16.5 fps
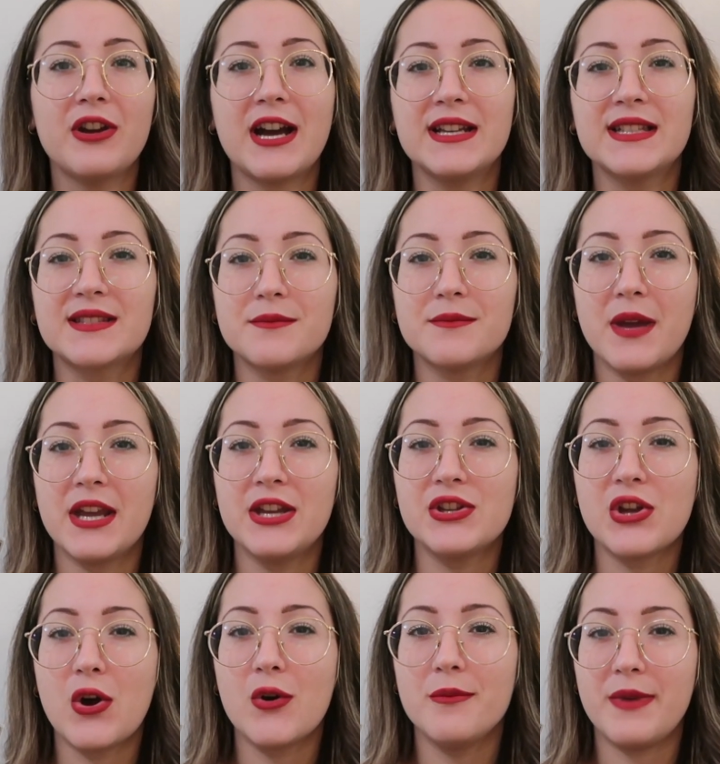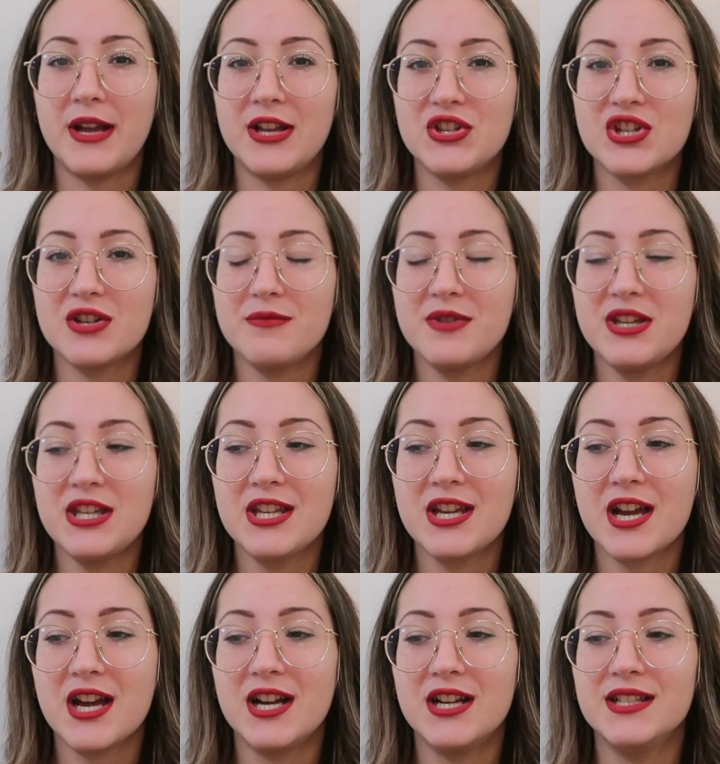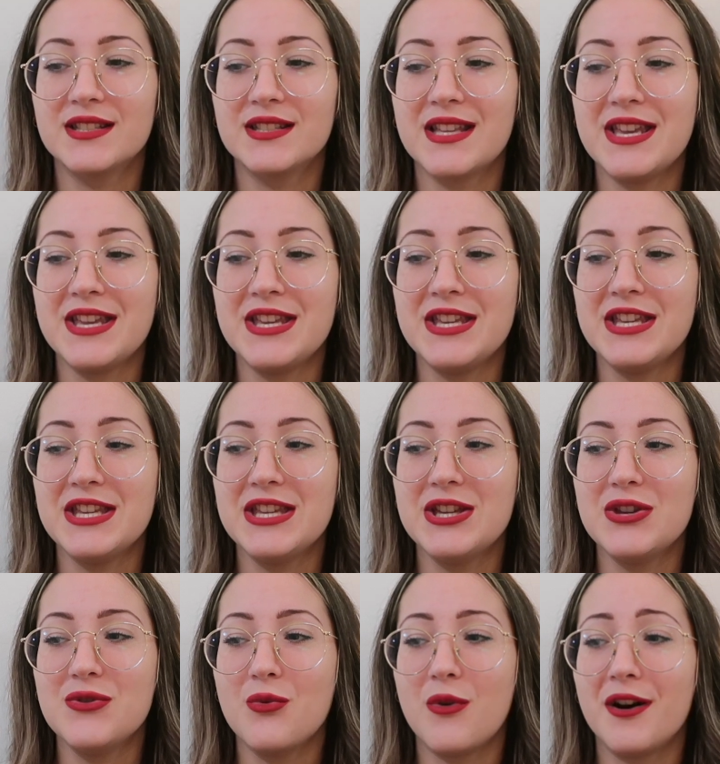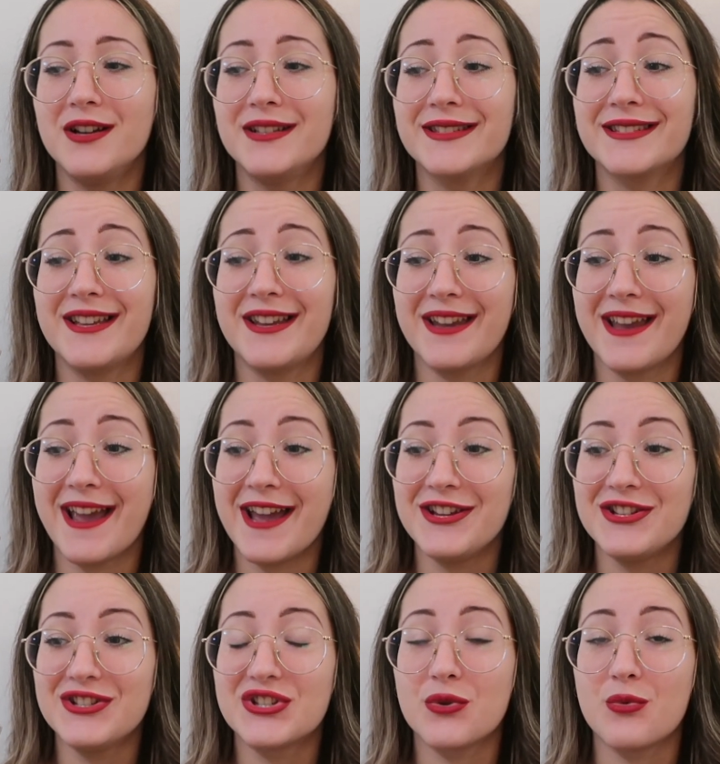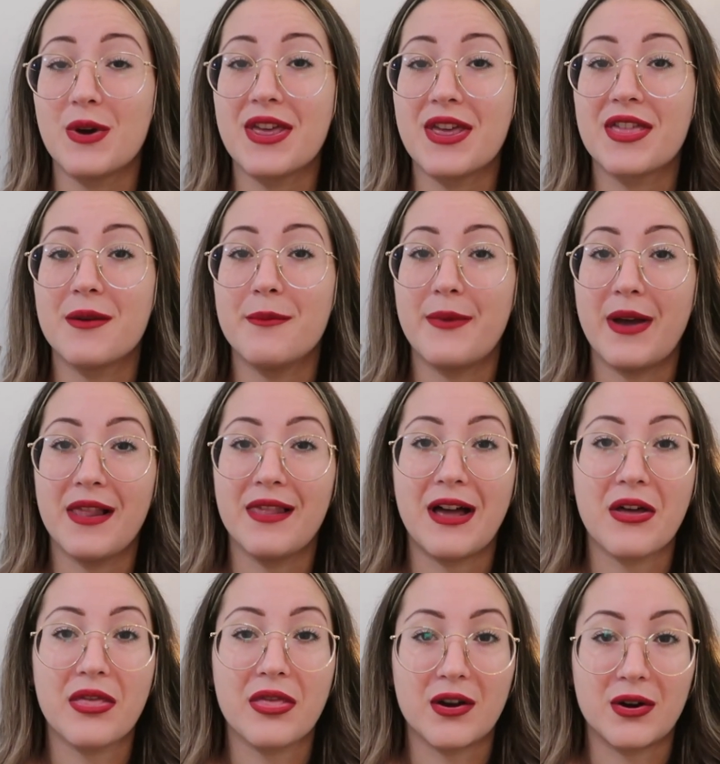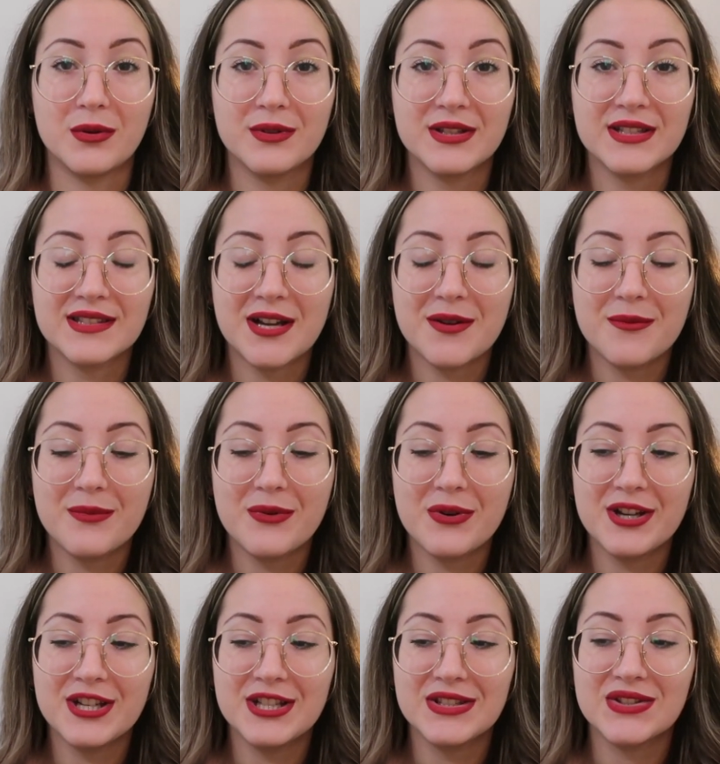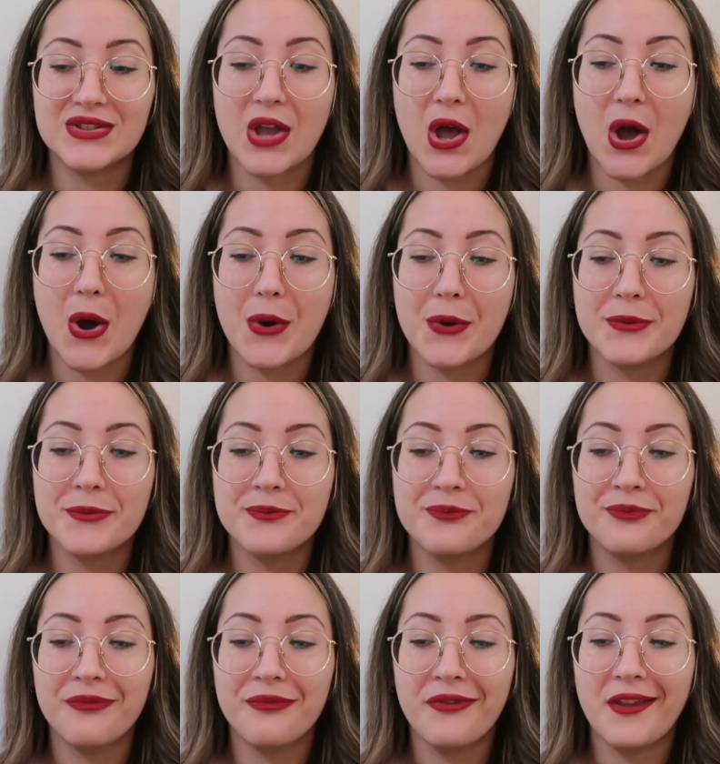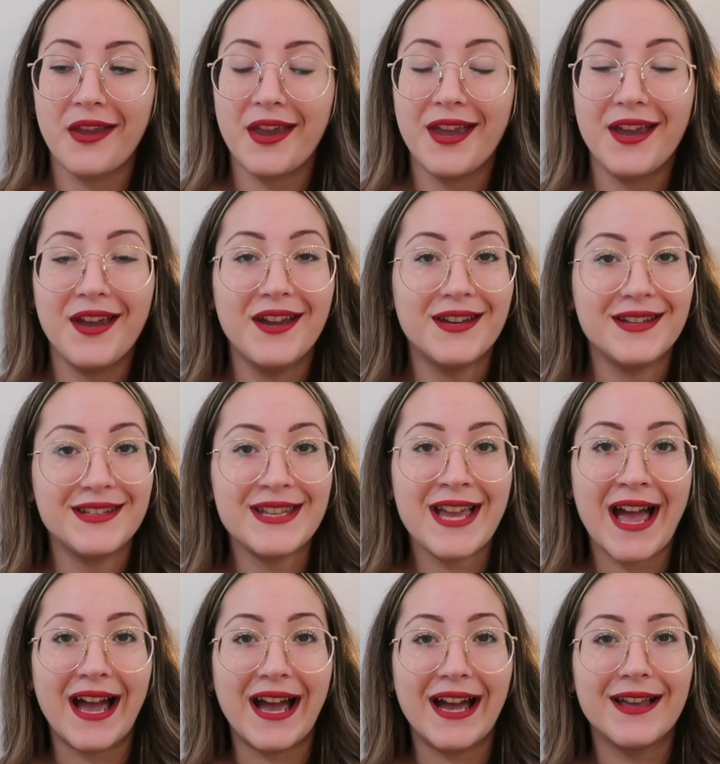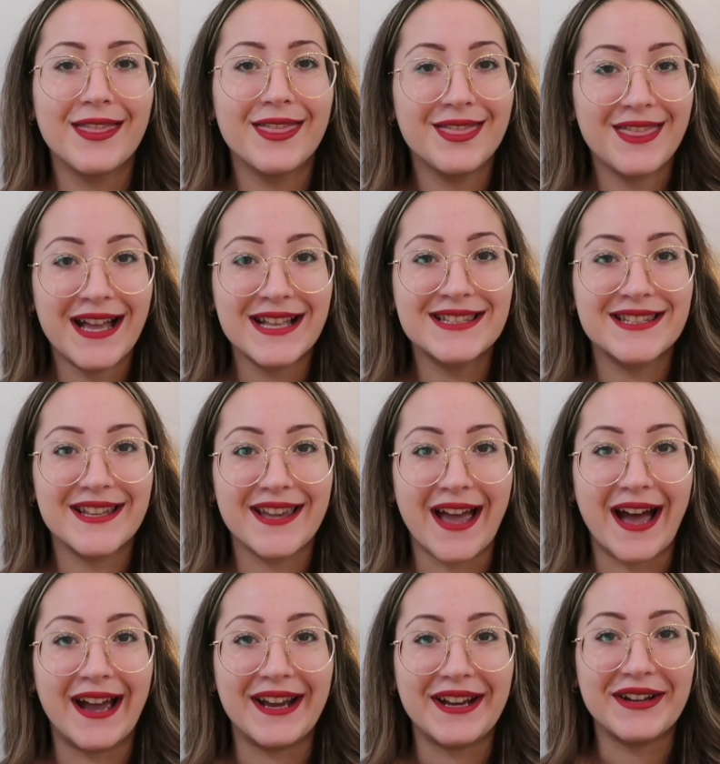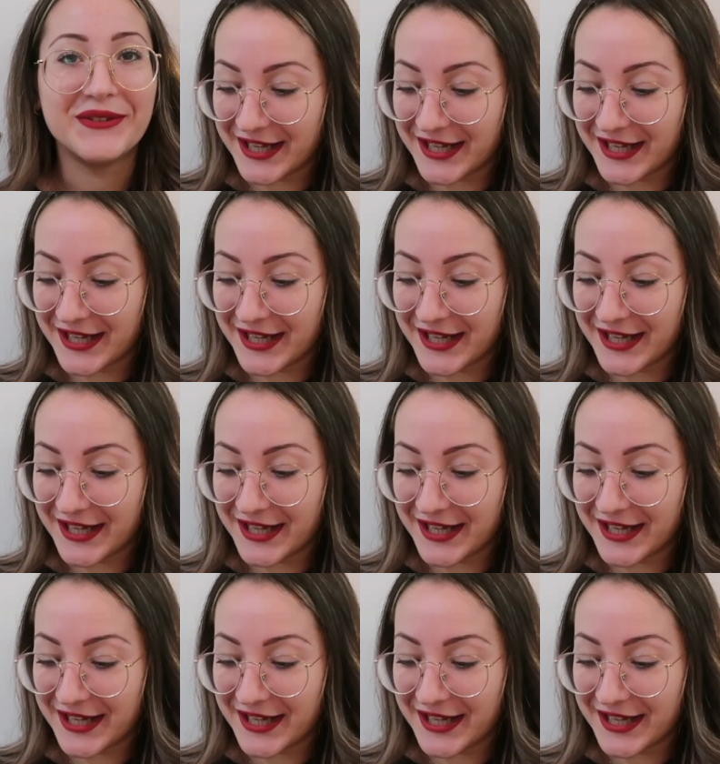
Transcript: guys may know Benjamin because he was engaged with Bella Thrown at some point, so yeah, that's the guy.